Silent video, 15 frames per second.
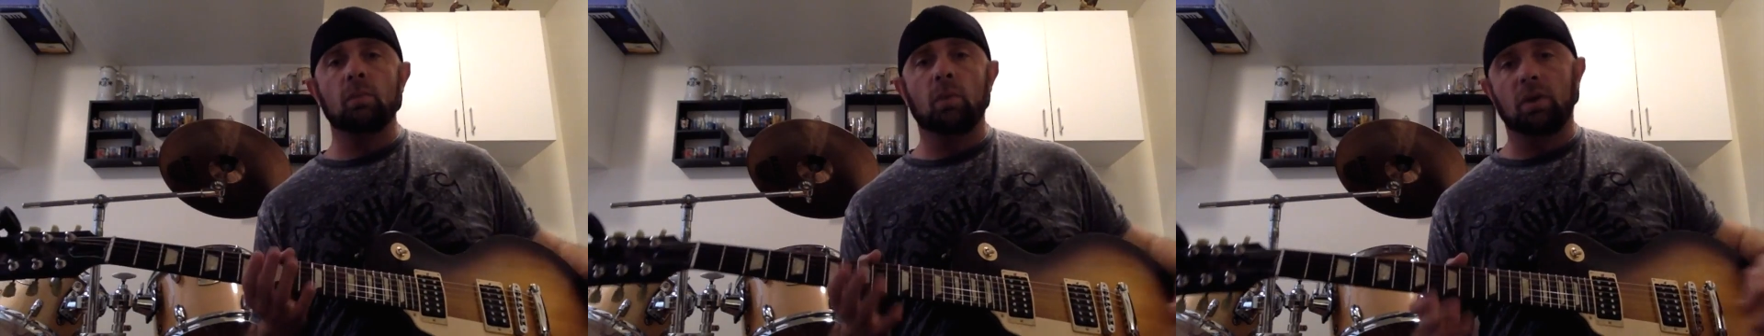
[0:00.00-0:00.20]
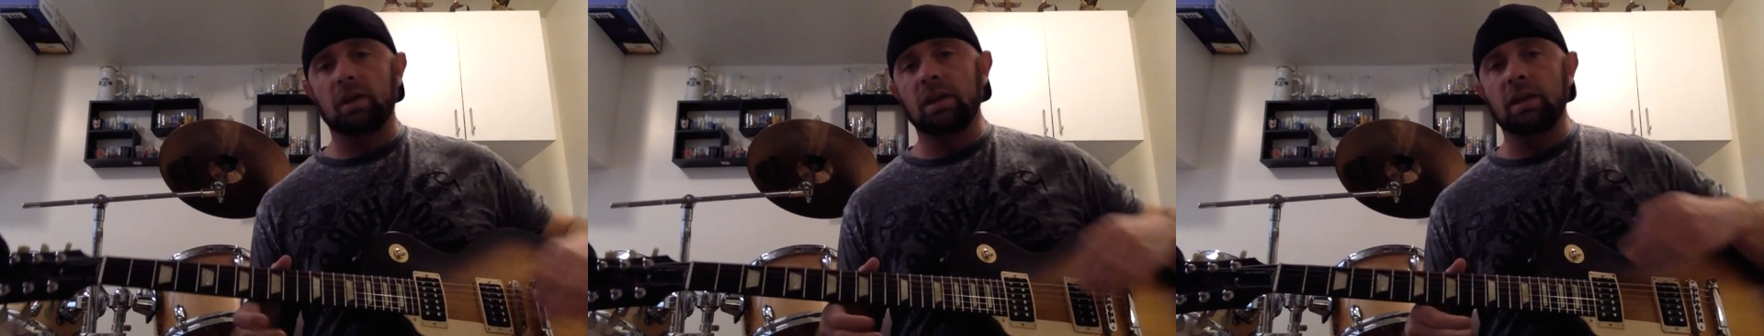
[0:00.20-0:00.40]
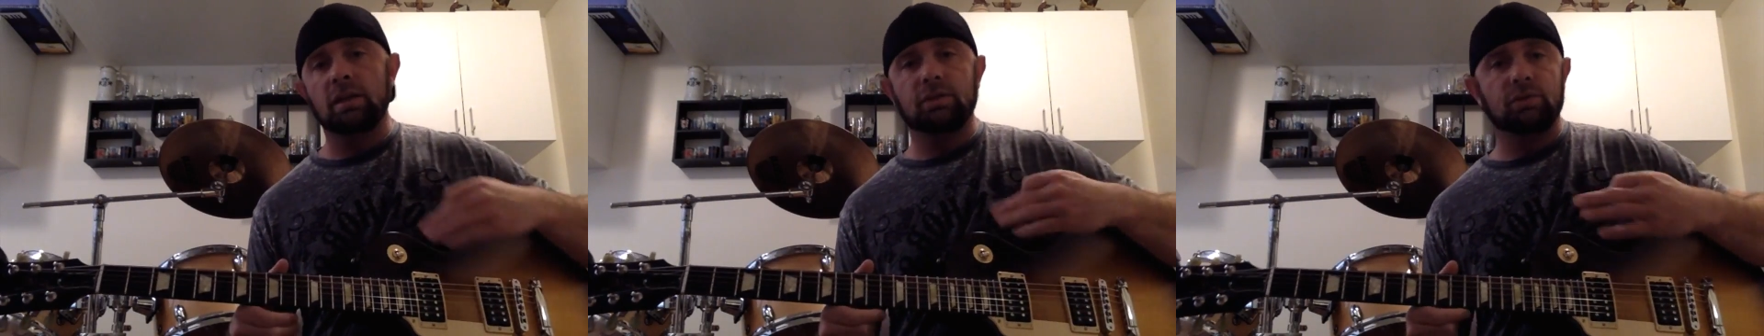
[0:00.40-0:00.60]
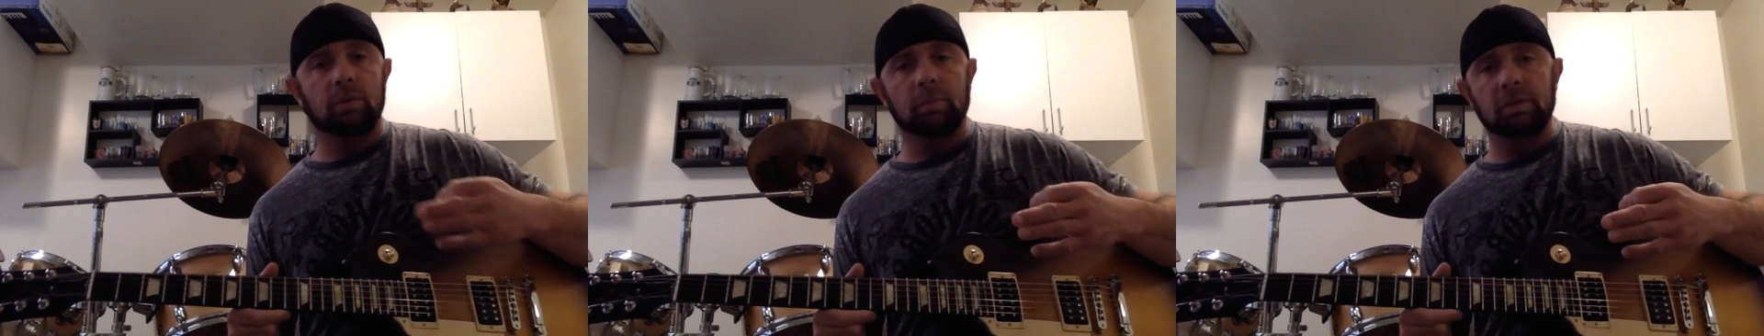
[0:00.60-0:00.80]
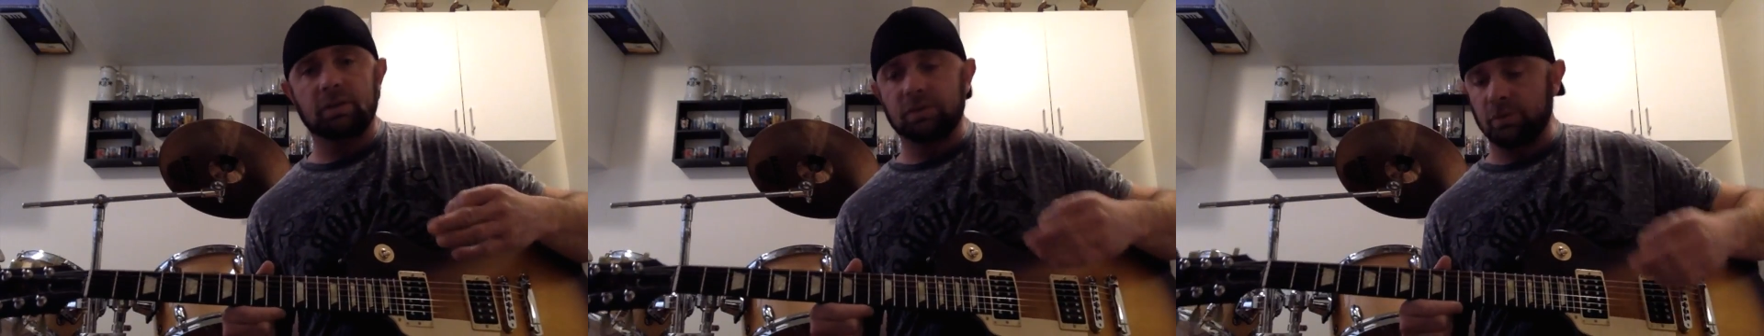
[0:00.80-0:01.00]
working in
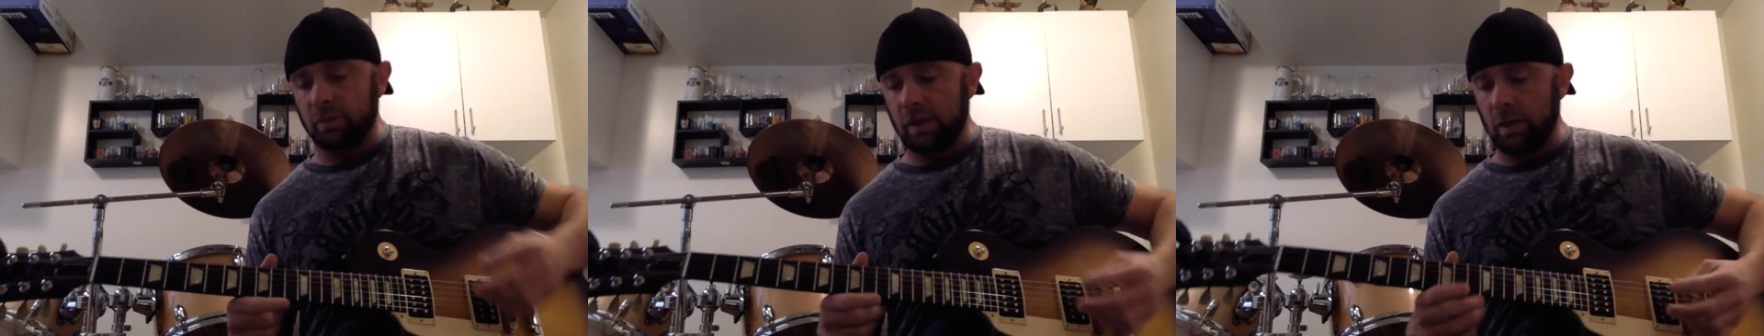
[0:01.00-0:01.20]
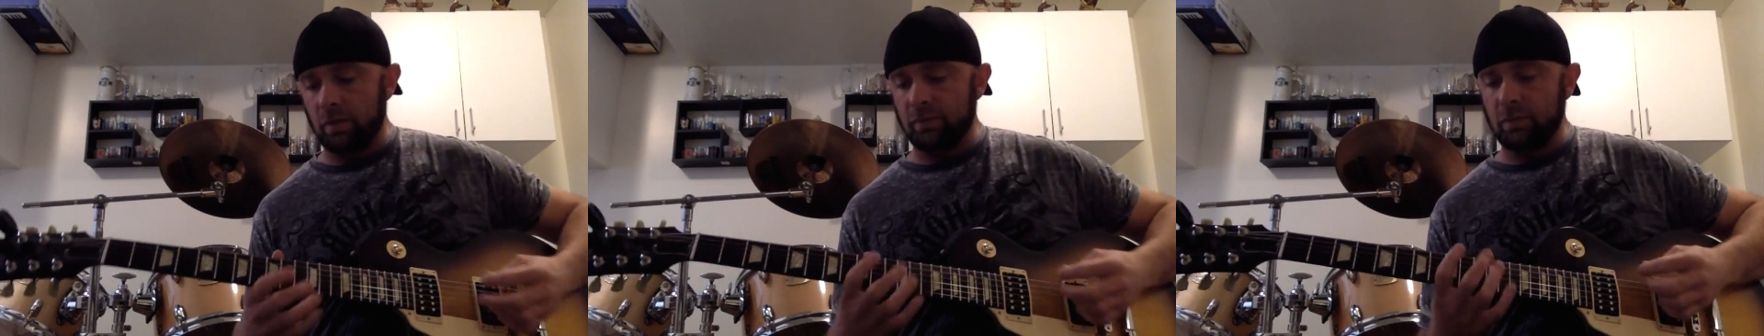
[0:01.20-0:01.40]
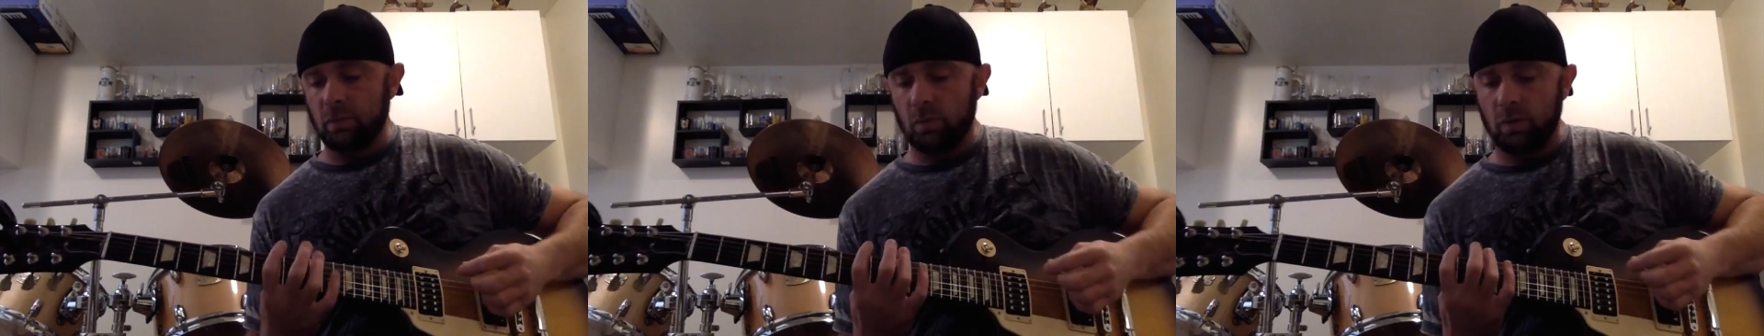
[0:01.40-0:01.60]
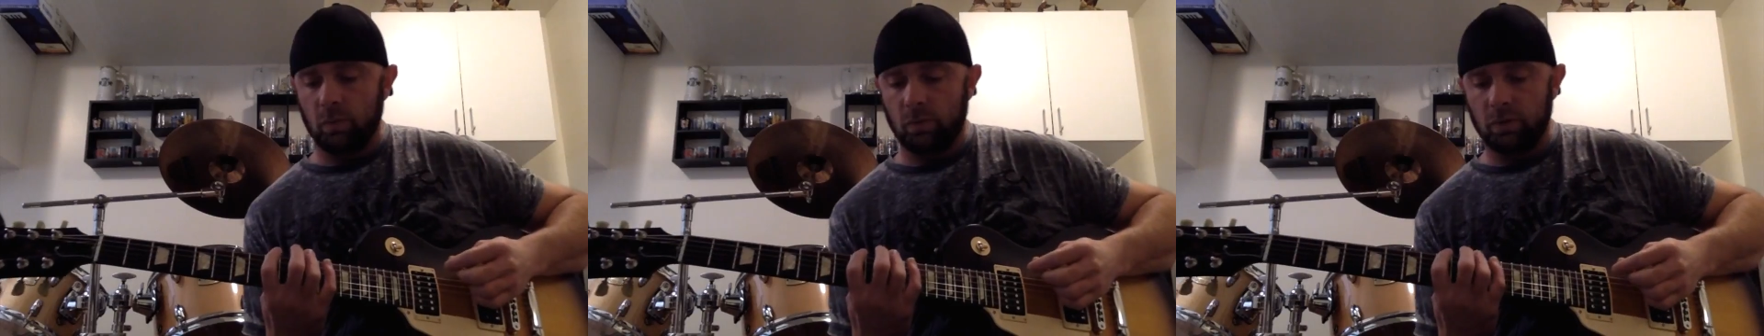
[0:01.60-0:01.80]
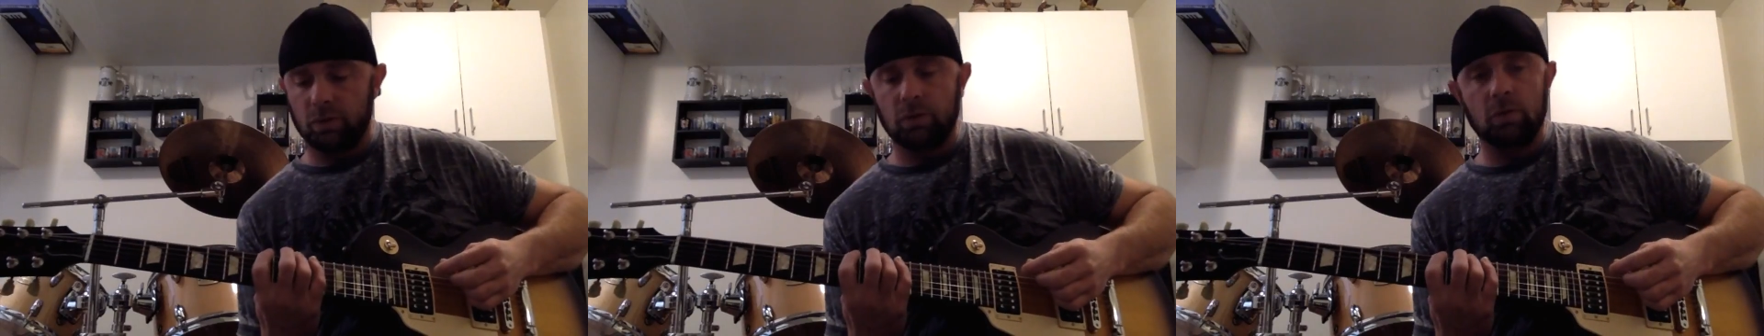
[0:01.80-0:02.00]
triplets or however you want to work.